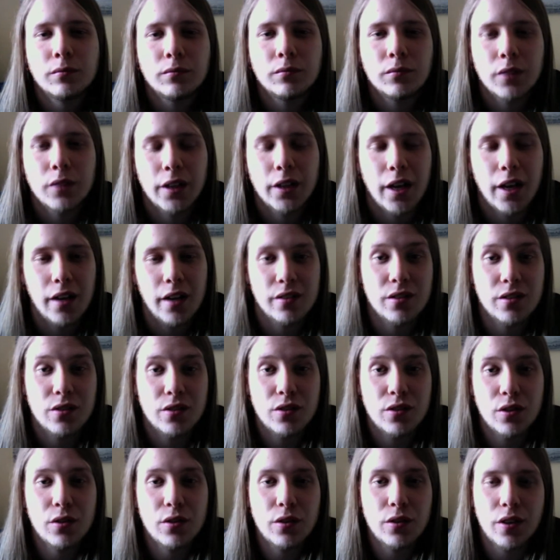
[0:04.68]
Okay, so
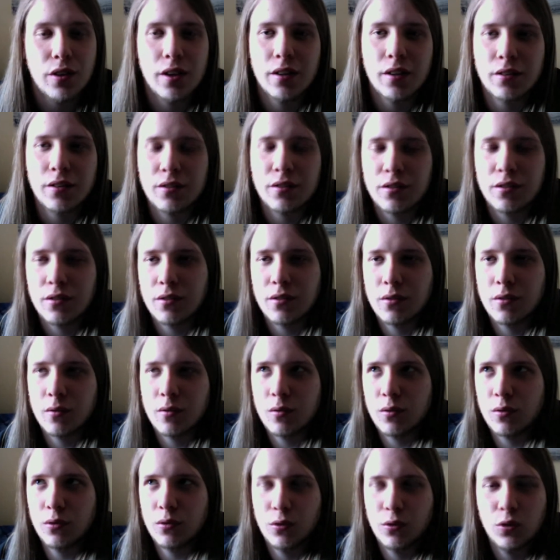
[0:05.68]
two things,
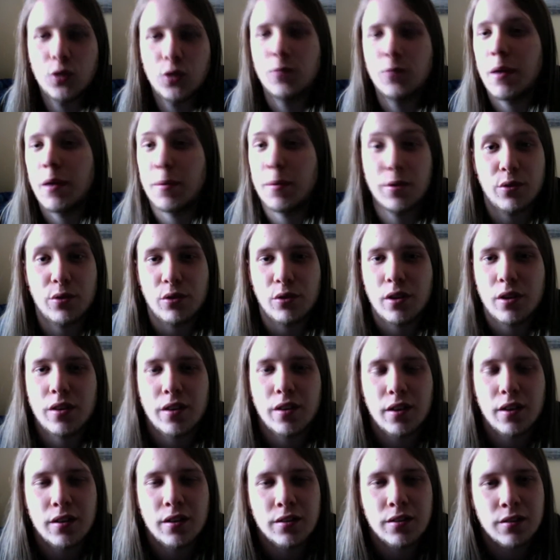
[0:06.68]
or maybe three
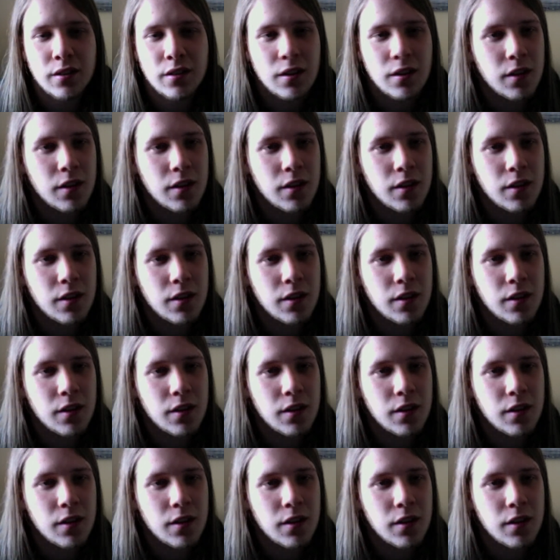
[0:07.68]
things.